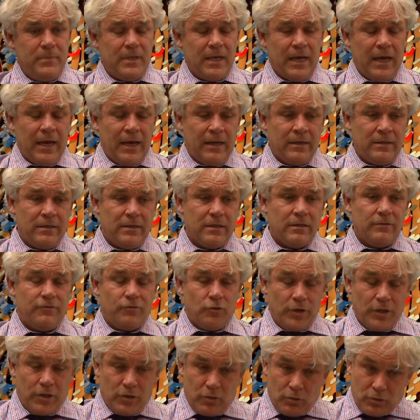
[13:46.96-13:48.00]
And uh,
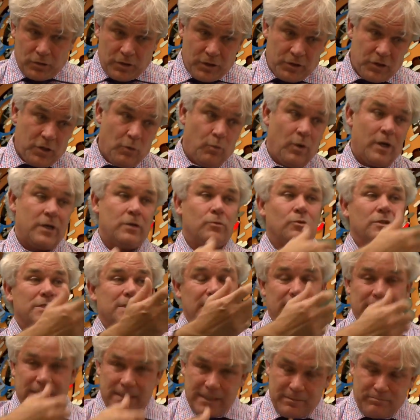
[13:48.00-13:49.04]
Freud thought that the one was
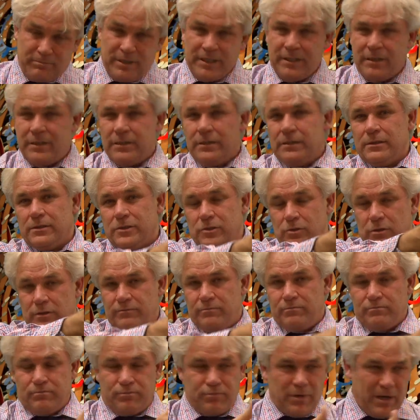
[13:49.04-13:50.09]
this libidinal, sort
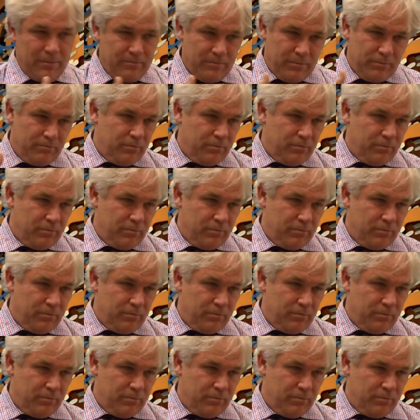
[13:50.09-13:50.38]
of pro